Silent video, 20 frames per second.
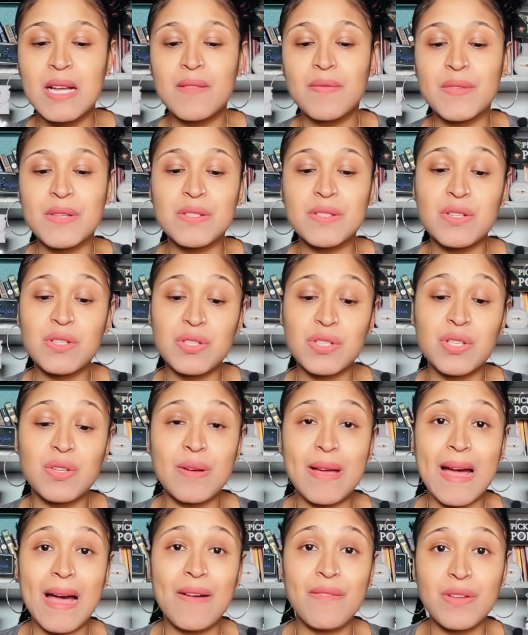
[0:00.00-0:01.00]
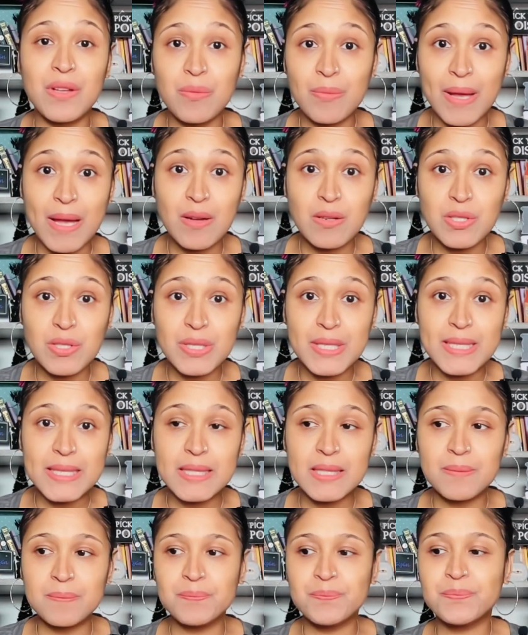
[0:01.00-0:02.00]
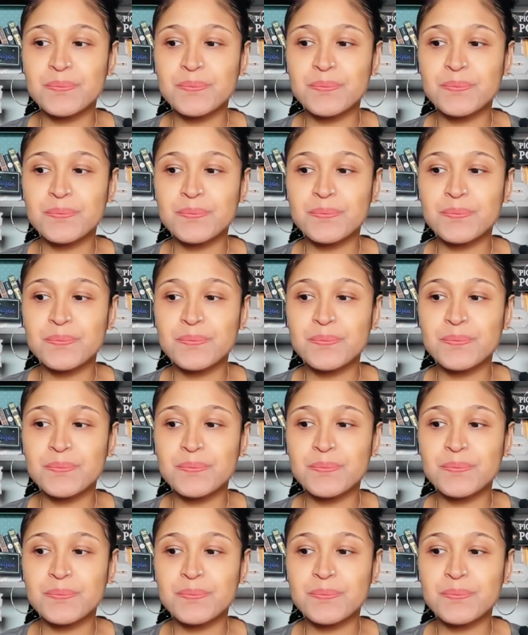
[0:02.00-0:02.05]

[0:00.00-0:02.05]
This is you having boundaries,